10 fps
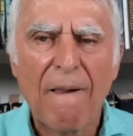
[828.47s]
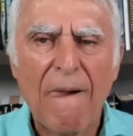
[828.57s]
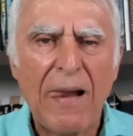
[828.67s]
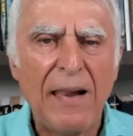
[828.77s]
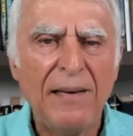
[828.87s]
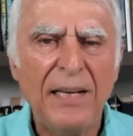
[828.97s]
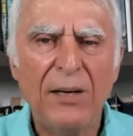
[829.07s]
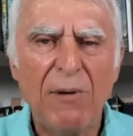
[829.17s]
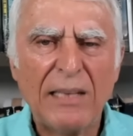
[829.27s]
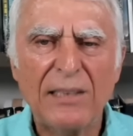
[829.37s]
and
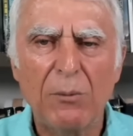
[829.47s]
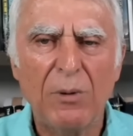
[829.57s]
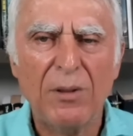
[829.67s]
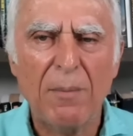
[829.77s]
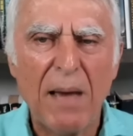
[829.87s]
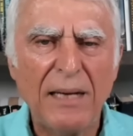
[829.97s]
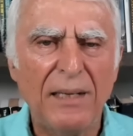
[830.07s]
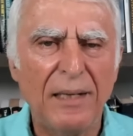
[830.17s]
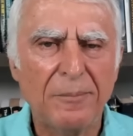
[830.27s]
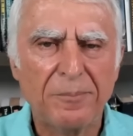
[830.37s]
interacting with
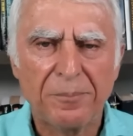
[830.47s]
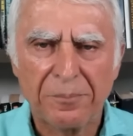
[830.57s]
humanity.